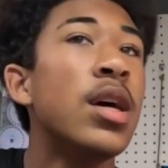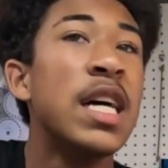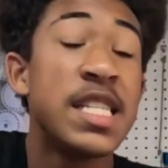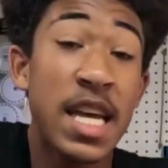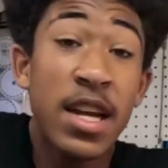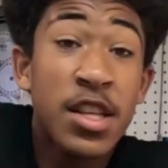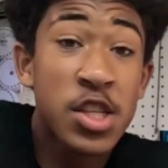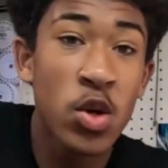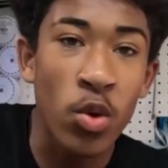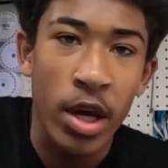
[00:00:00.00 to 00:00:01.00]
It's the end of the
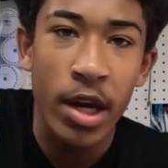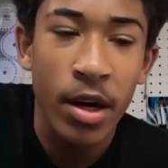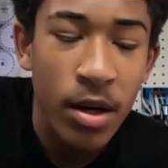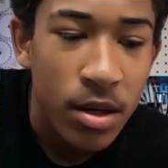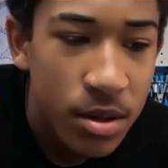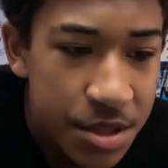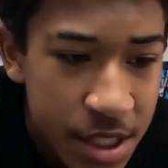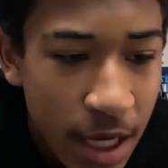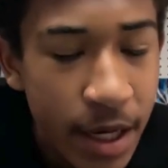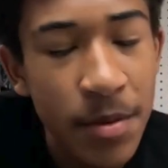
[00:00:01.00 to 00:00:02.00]
school year. Just
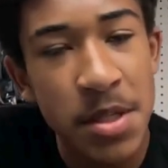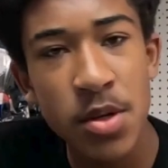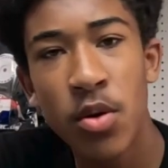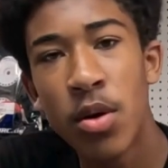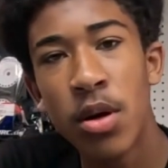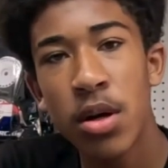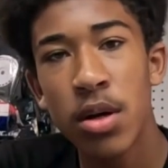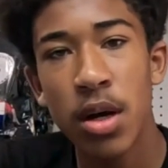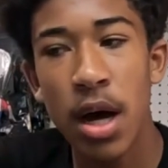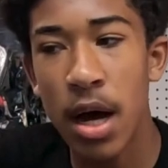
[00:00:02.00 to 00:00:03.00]
got done with school.
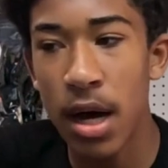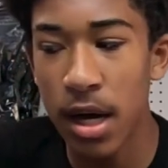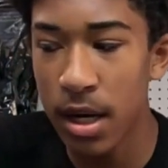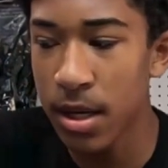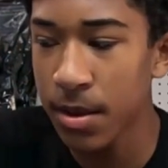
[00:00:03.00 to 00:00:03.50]
Dad